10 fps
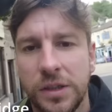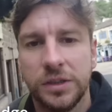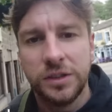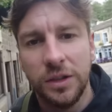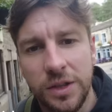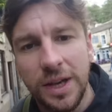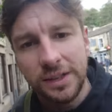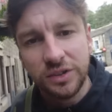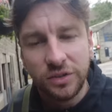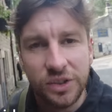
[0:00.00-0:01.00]
So yeah,
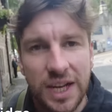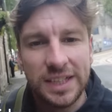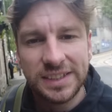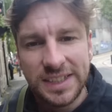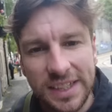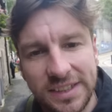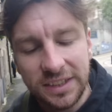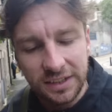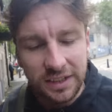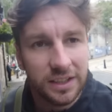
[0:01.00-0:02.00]
it's such an
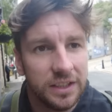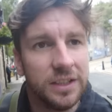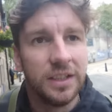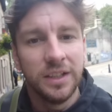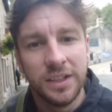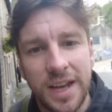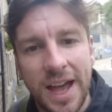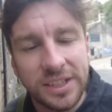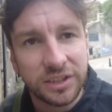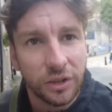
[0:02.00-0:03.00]
aesthetically
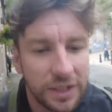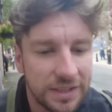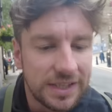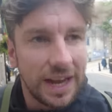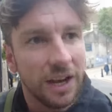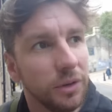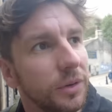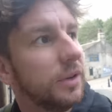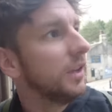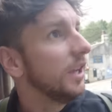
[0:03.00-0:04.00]
nice looking town.